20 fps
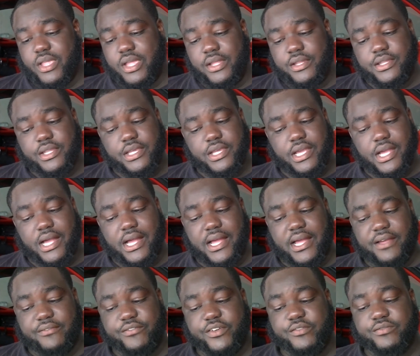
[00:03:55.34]
The
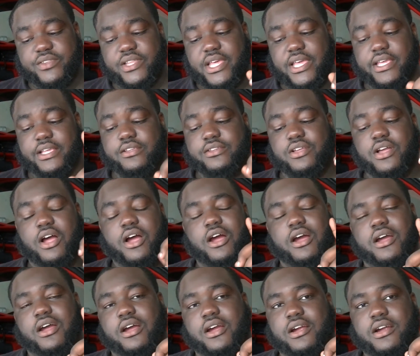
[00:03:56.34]
fifth things
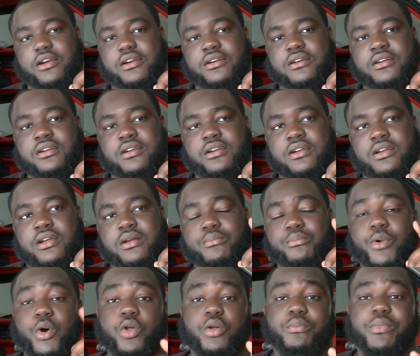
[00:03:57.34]
are
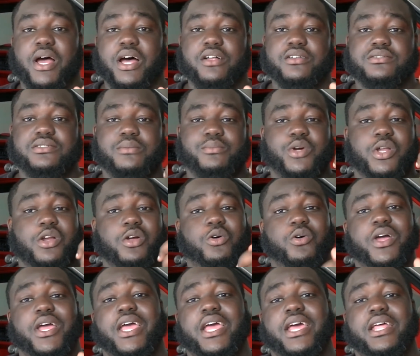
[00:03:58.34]
motor mounts. I'm going to go
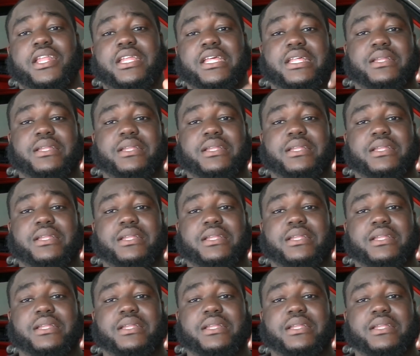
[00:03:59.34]
ahead and